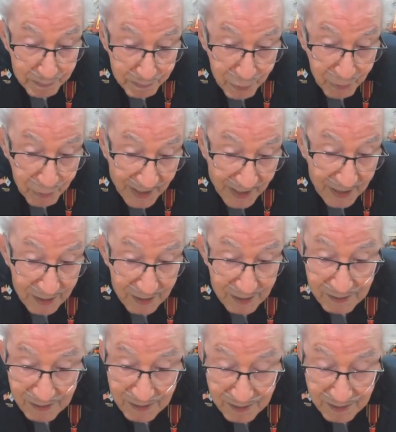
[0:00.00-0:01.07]
pray
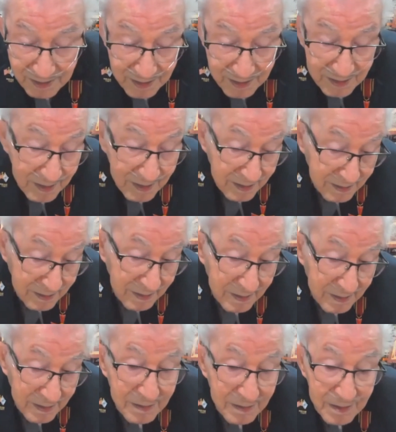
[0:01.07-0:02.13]
and
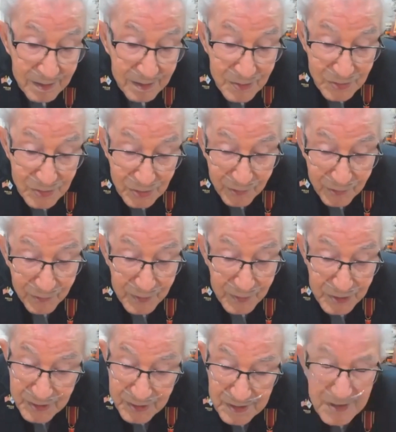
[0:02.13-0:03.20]

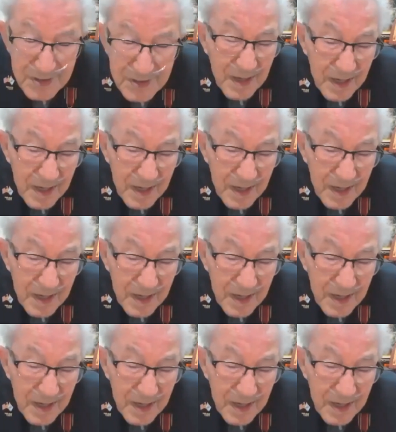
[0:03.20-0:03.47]
services.